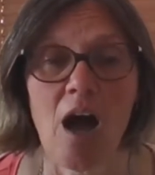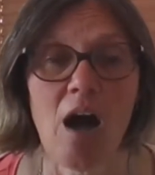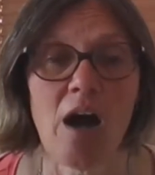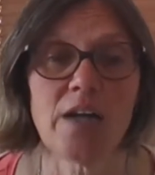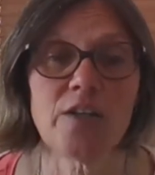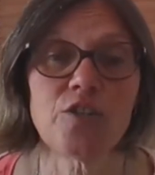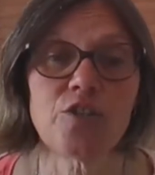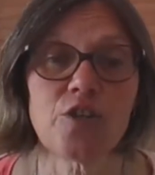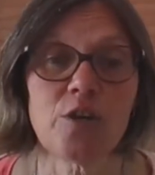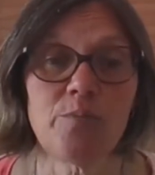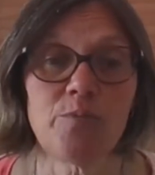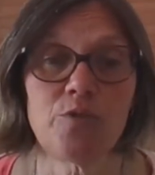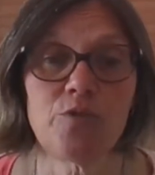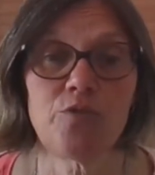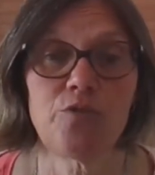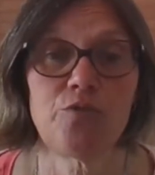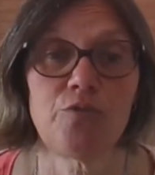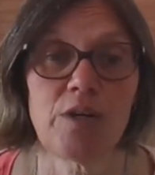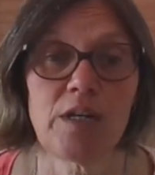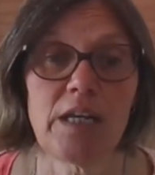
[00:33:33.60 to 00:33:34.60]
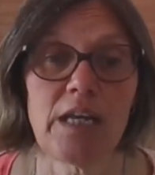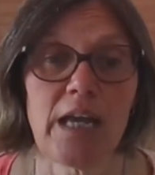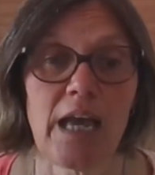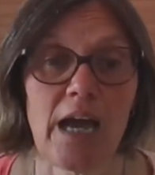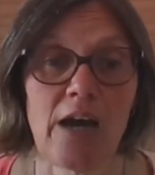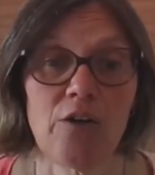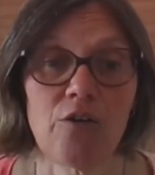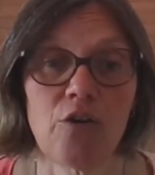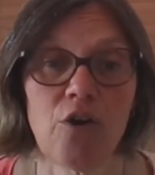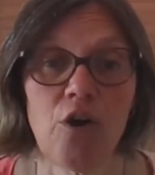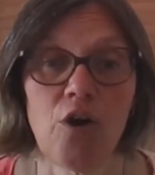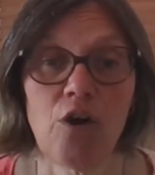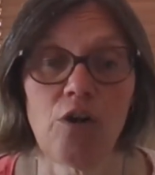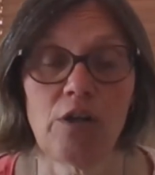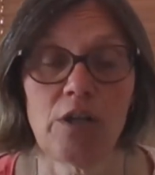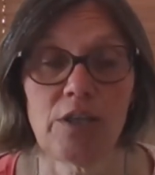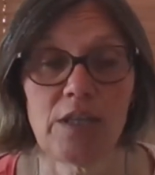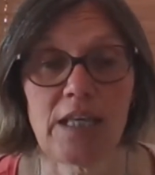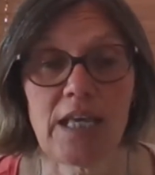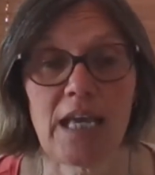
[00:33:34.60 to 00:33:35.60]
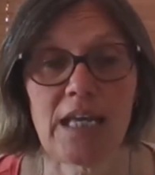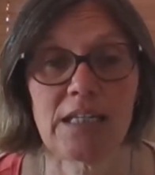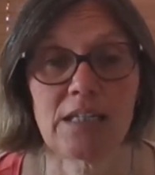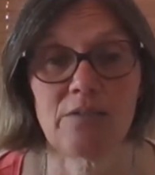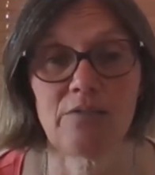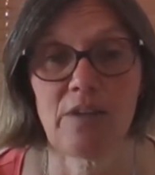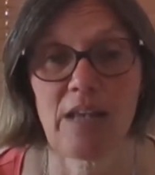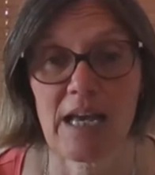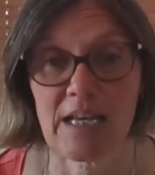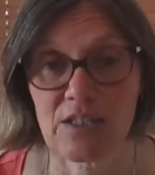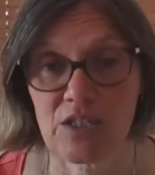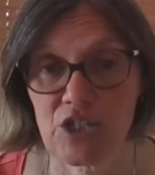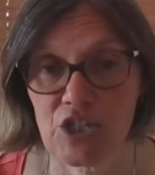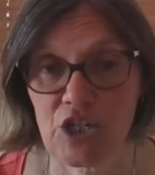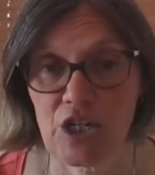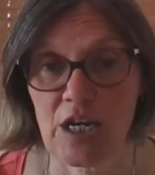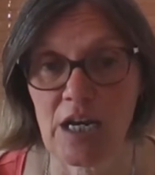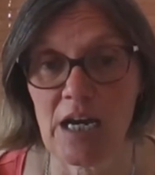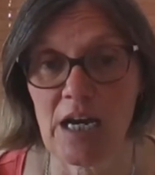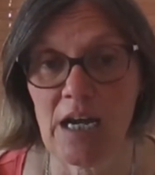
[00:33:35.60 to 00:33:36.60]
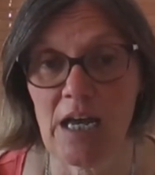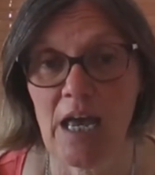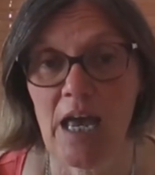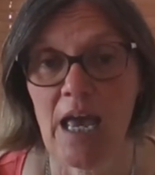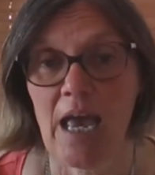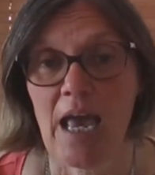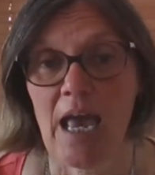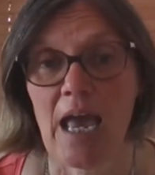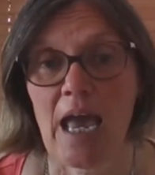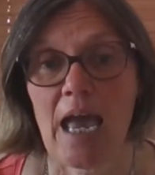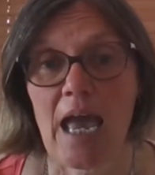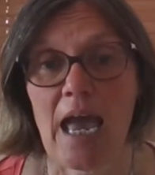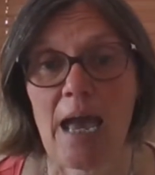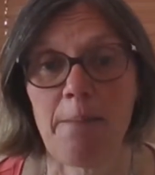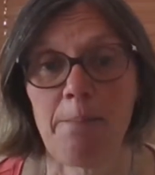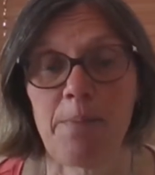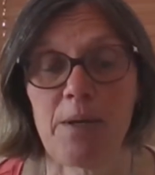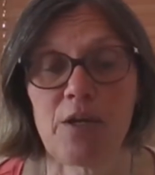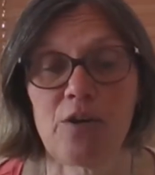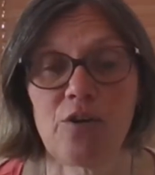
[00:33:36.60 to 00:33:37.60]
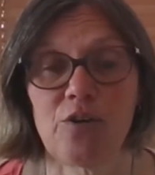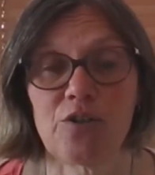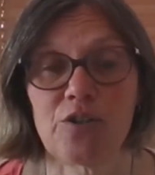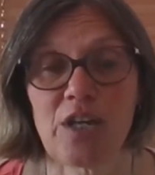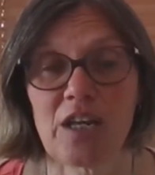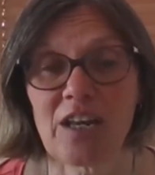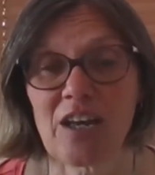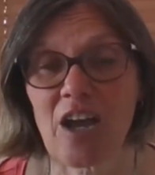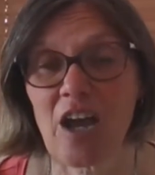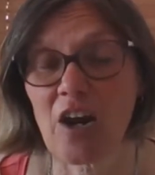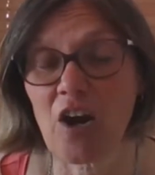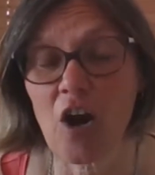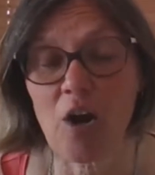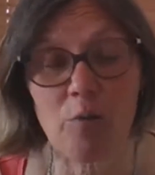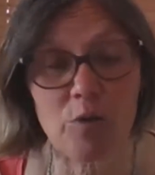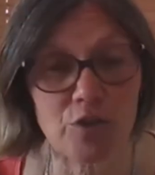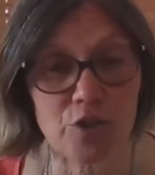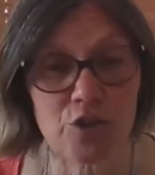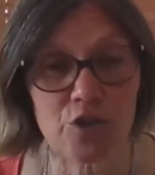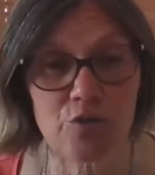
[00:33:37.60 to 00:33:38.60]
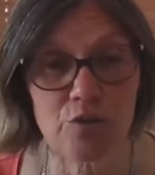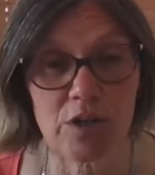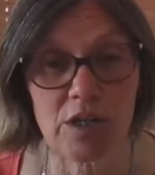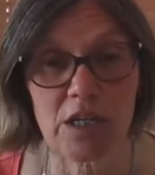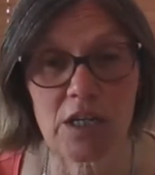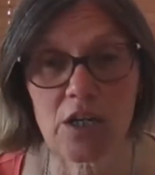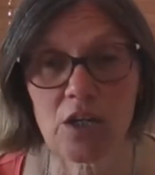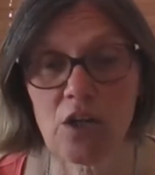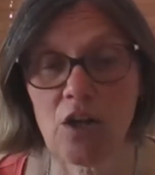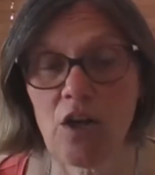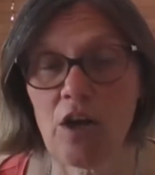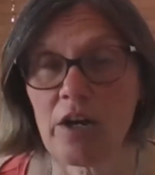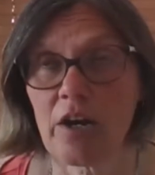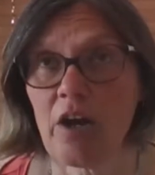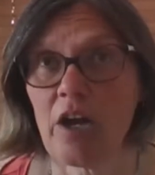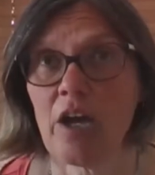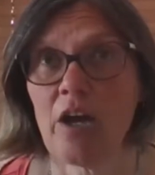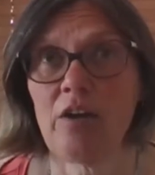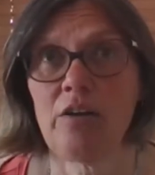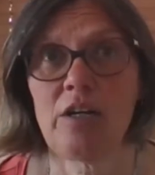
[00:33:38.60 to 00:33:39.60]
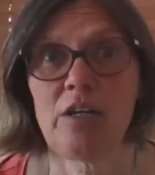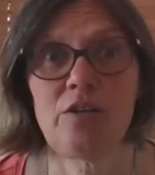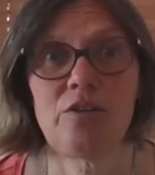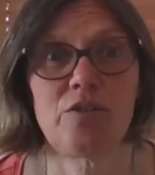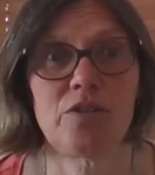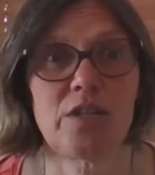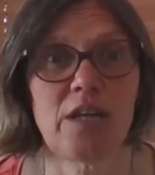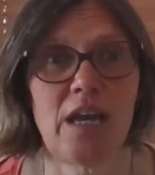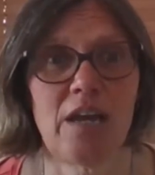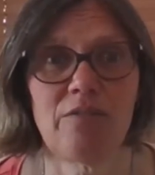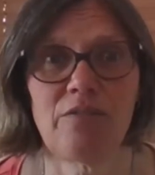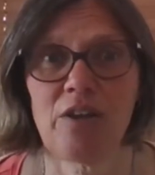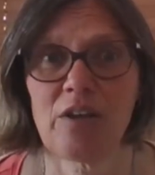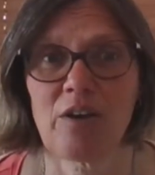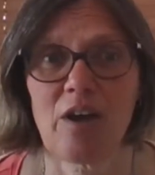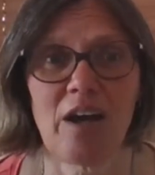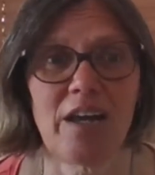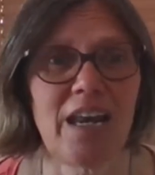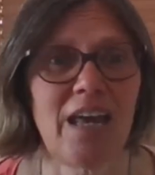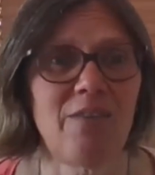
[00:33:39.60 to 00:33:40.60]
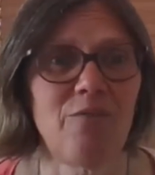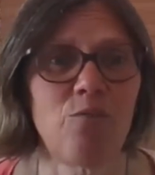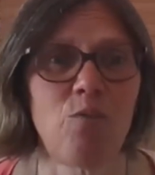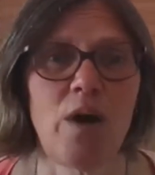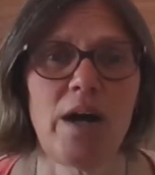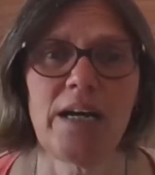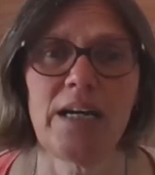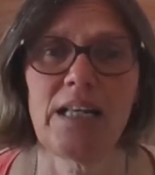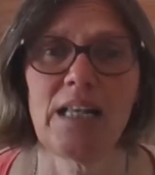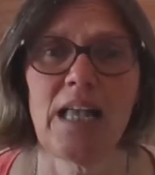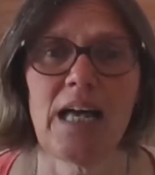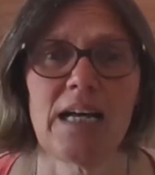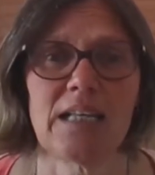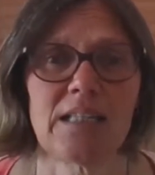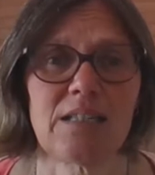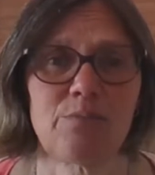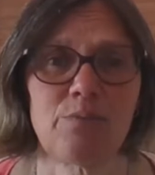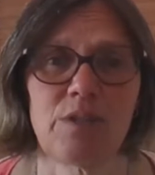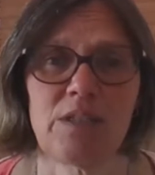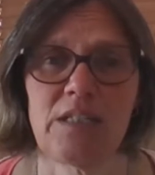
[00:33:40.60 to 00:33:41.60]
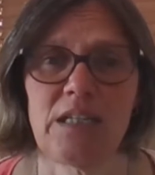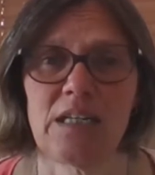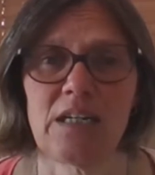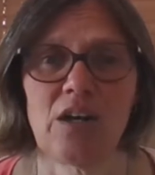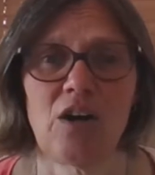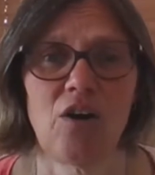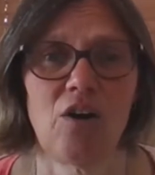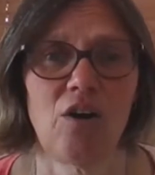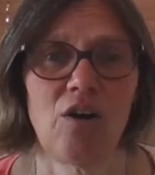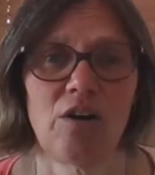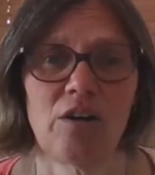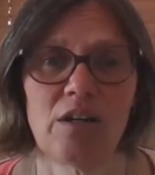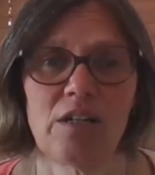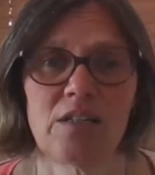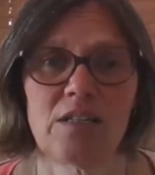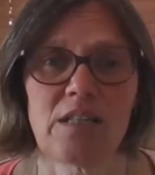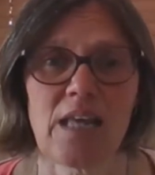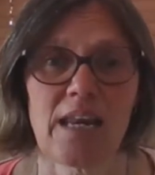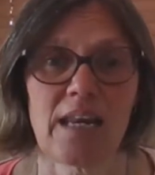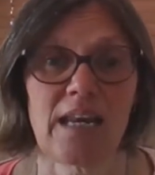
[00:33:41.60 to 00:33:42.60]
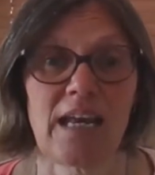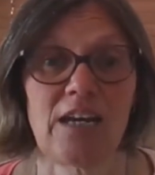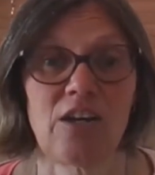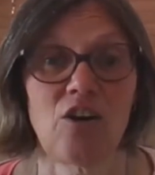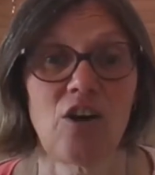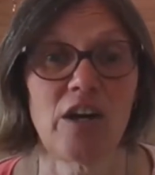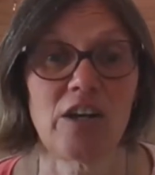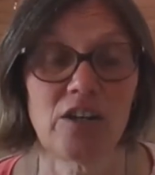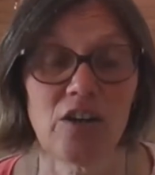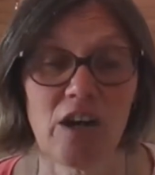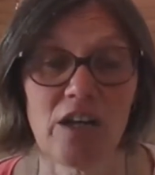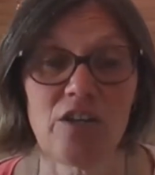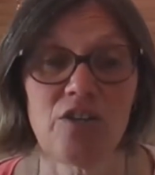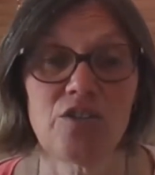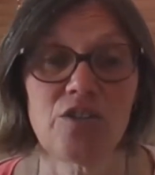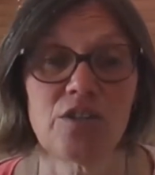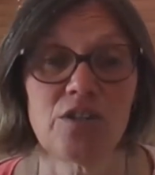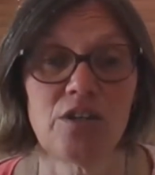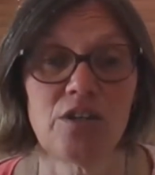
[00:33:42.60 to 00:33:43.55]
I stopped drinking alcohol at the end of last year because, and I wasn't drinking a lot. I only used to have I'd have 1 glass with dinner on a Saturday night, and I